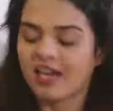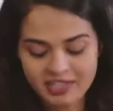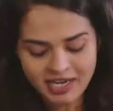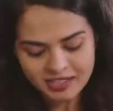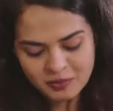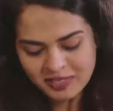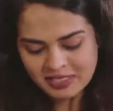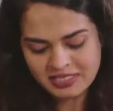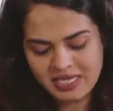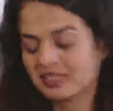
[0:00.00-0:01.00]
Karyakin
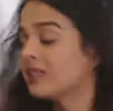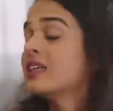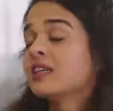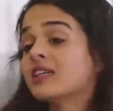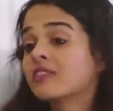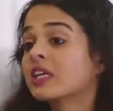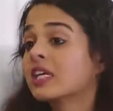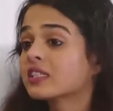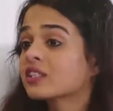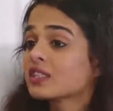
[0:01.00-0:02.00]
once said he
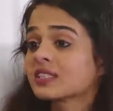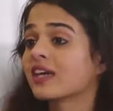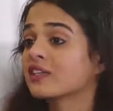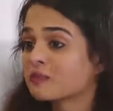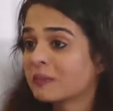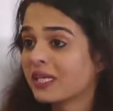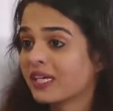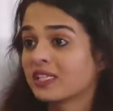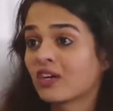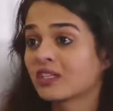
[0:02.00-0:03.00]
related your style of
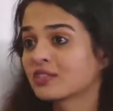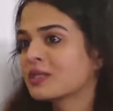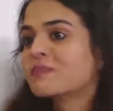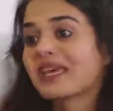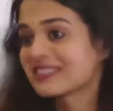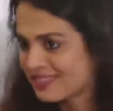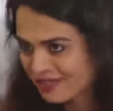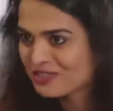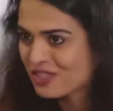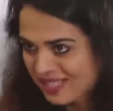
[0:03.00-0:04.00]
play, he called you the Messi
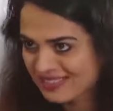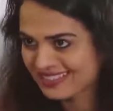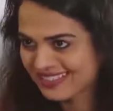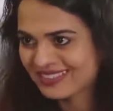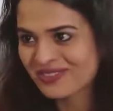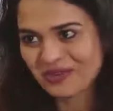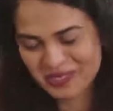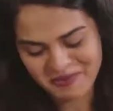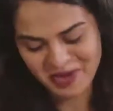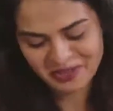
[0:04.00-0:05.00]
of chess,
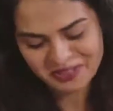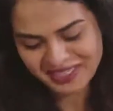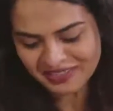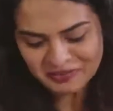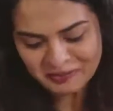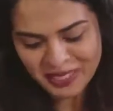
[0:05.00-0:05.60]
talking about your style of